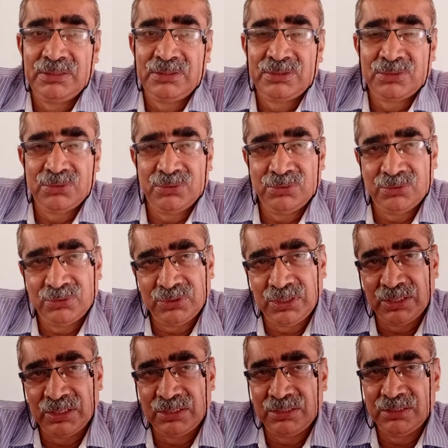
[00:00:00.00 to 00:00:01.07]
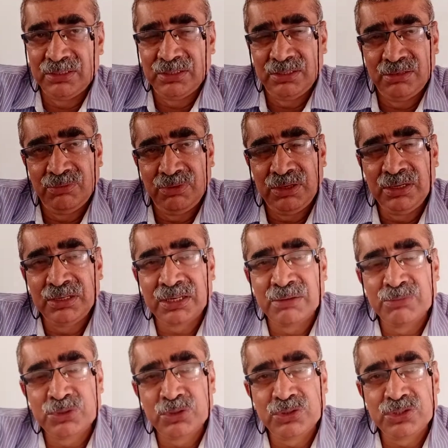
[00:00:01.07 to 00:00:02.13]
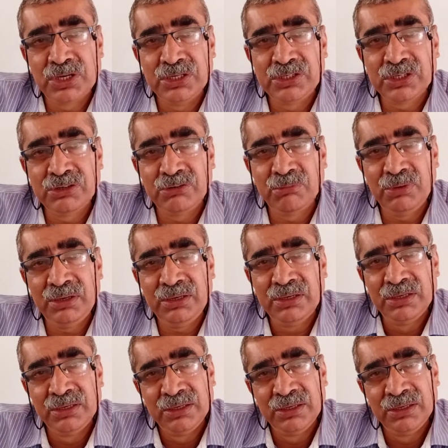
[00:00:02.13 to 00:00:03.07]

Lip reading: So there, when it comes to state government,